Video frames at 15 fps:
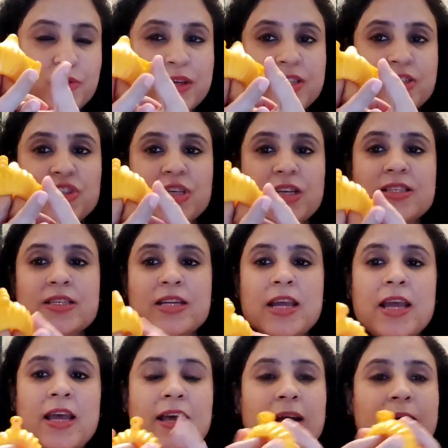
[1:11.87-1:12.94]
You can just
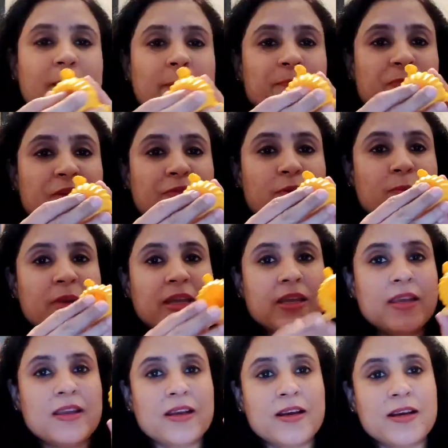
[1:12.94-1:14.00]
if you're
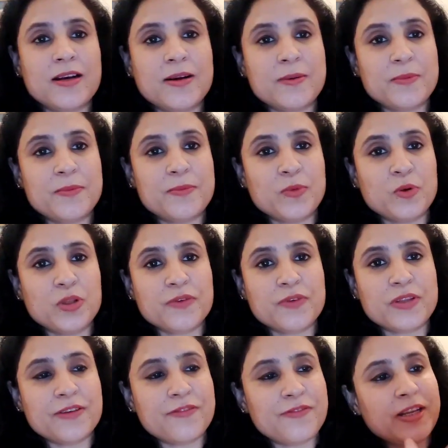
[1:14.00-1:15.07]
making a modak
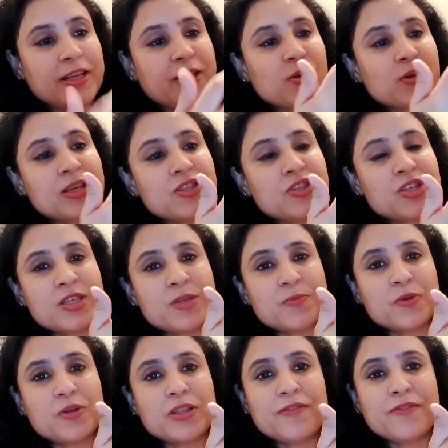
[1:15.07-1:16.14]
with a filling, you can
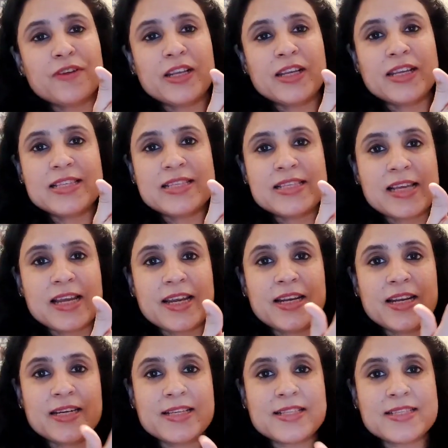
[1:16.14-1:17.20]
just put the filling
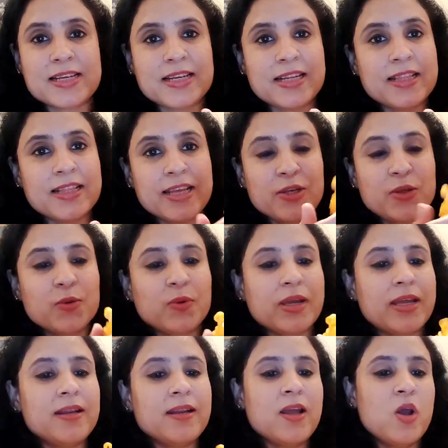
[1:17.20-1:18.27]
inside, let it set, and then you
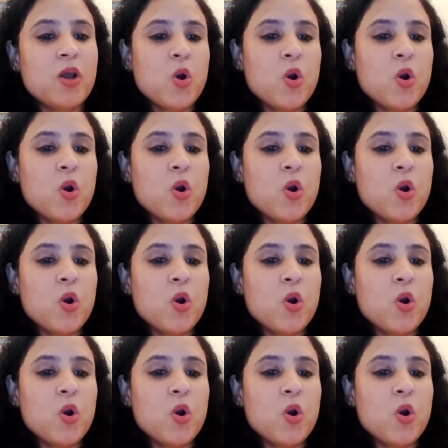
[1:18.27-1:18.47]
can